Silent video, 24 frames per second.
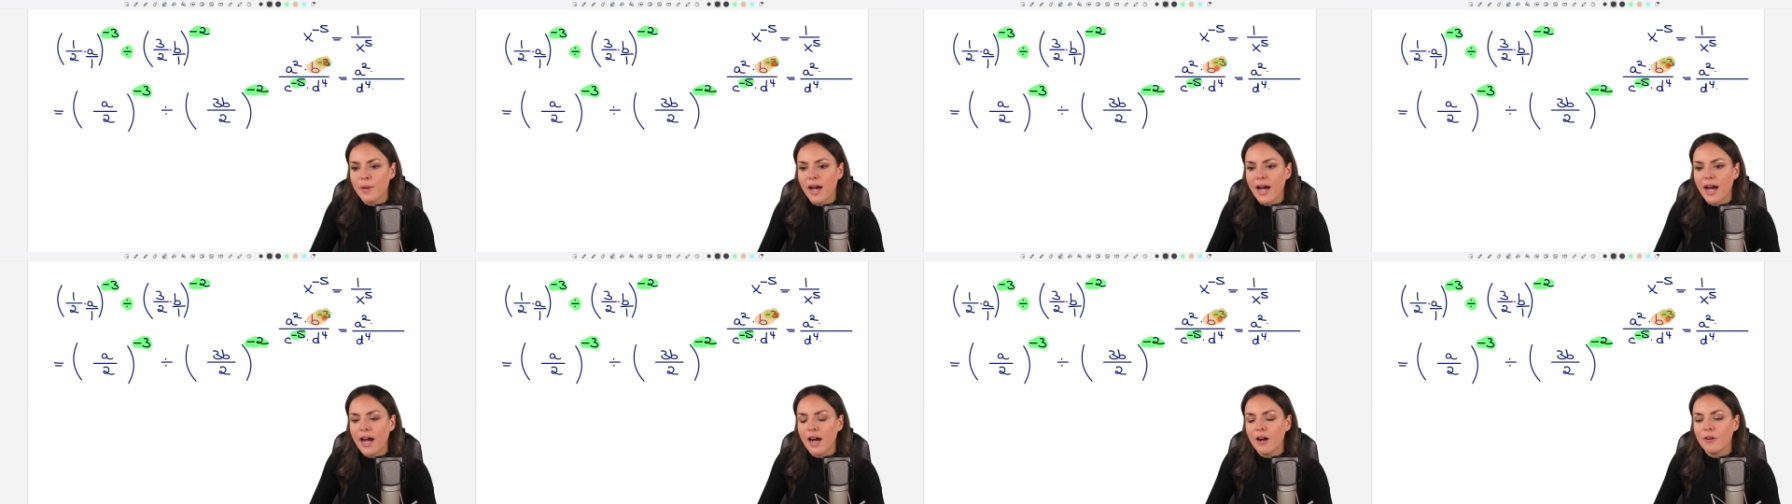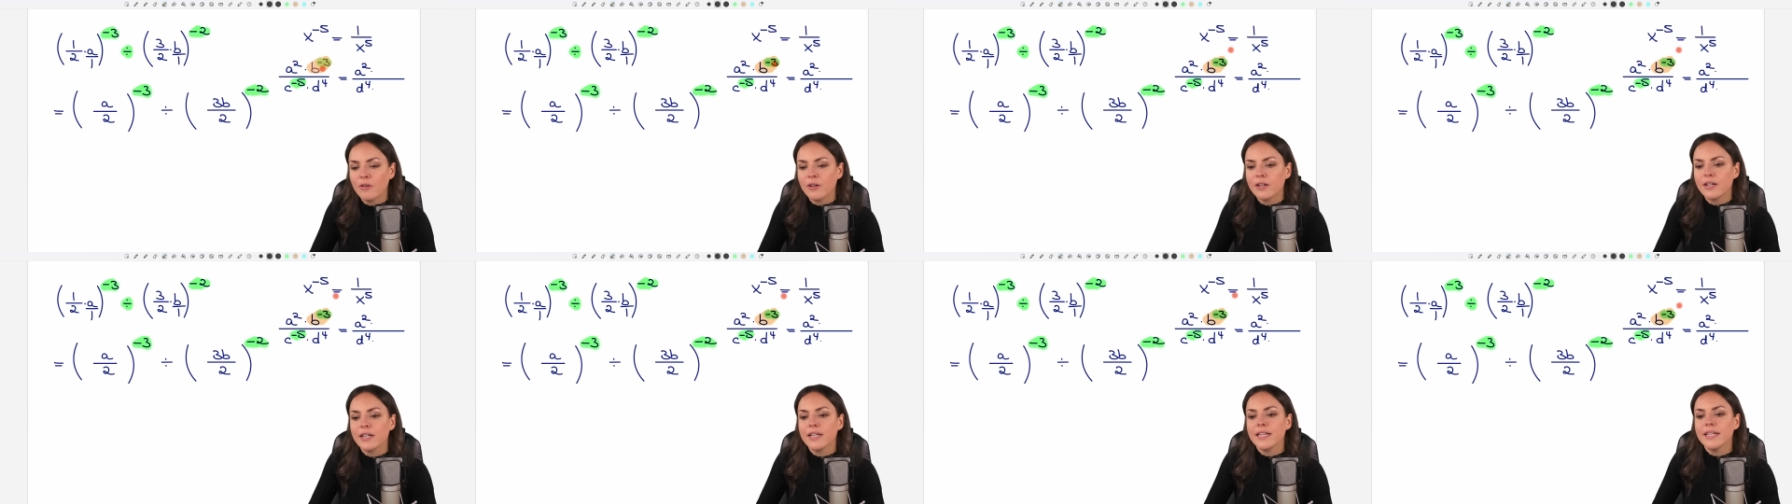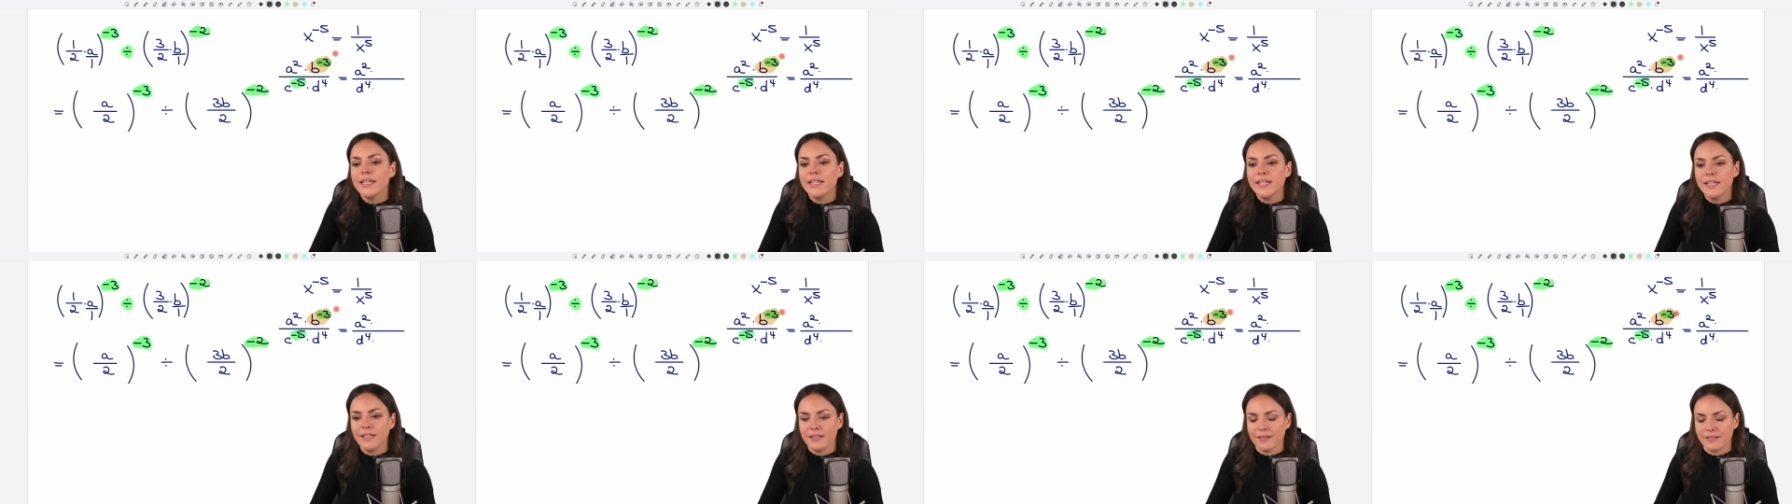power
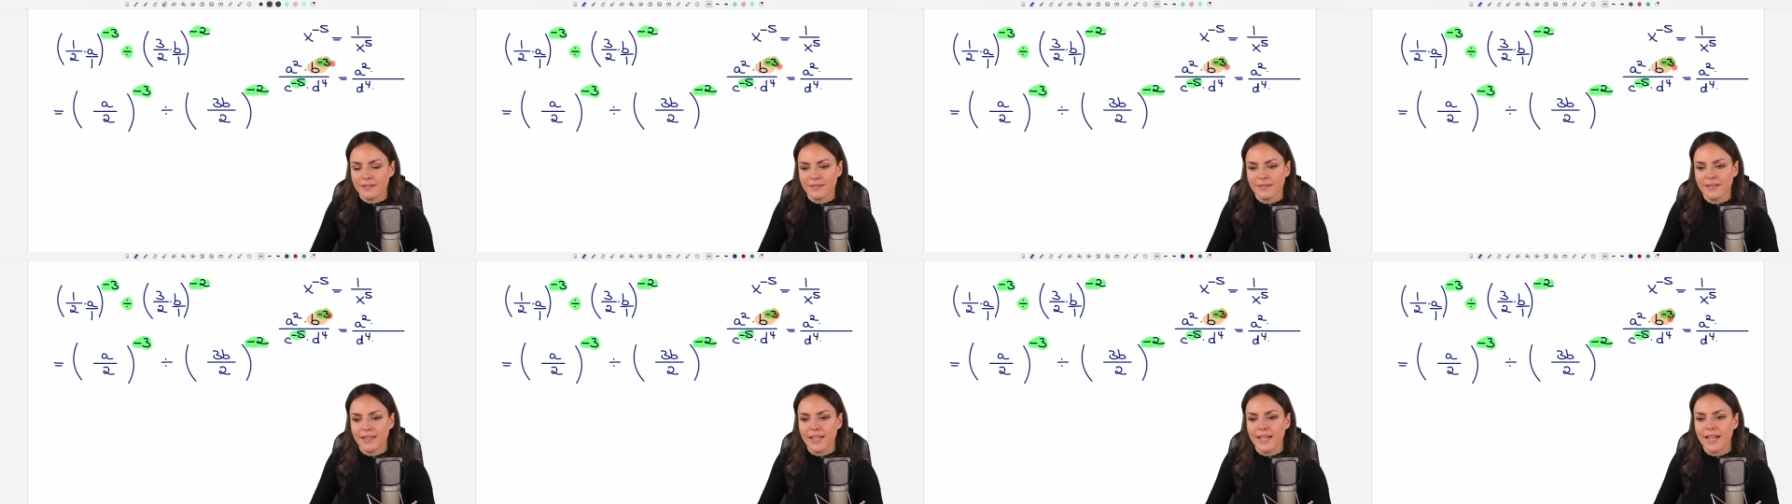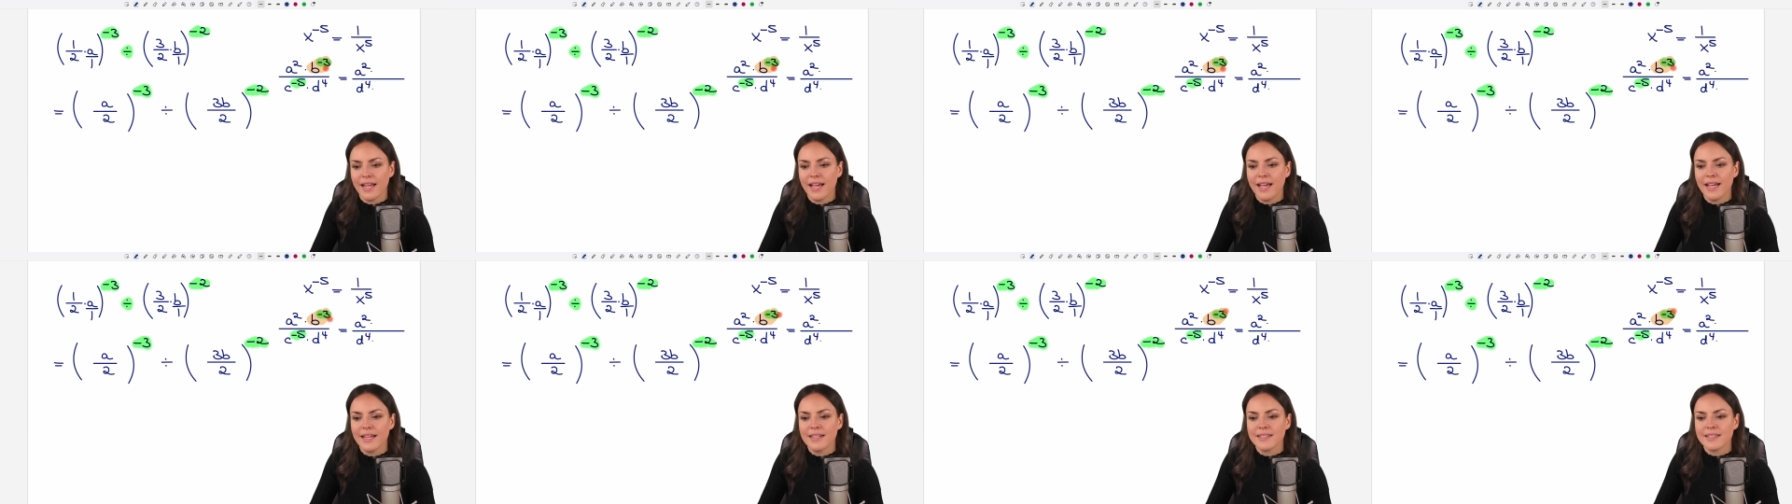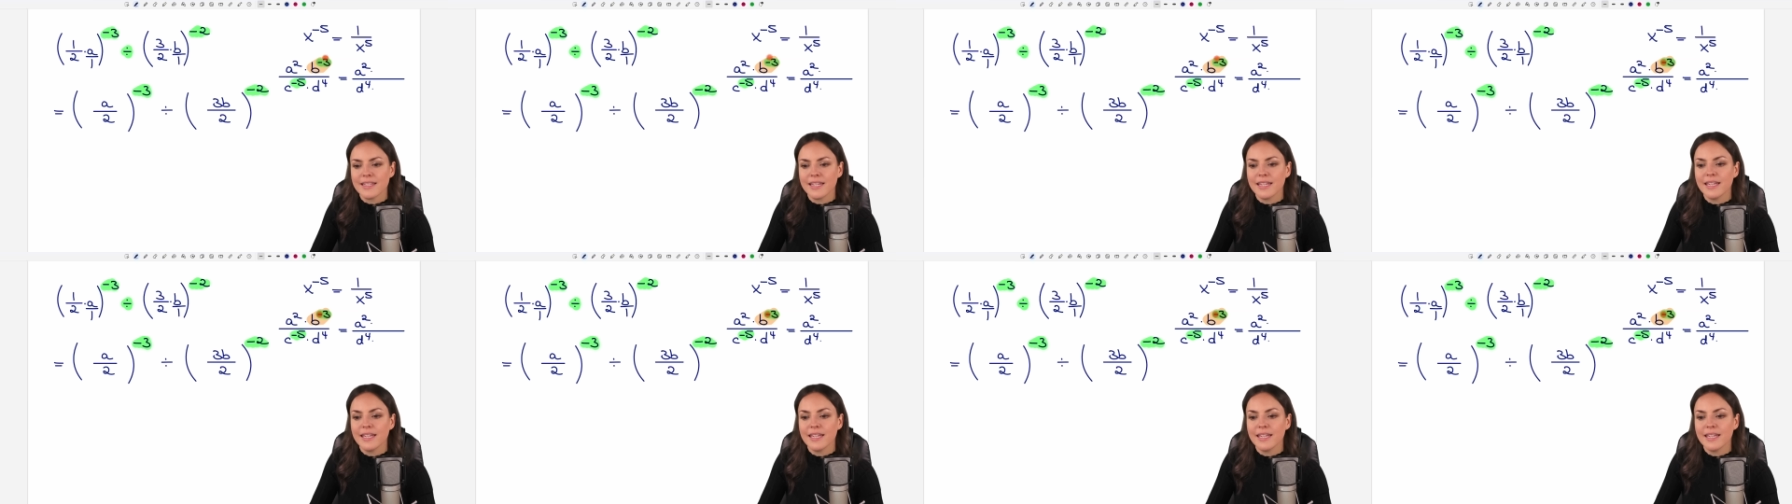here that has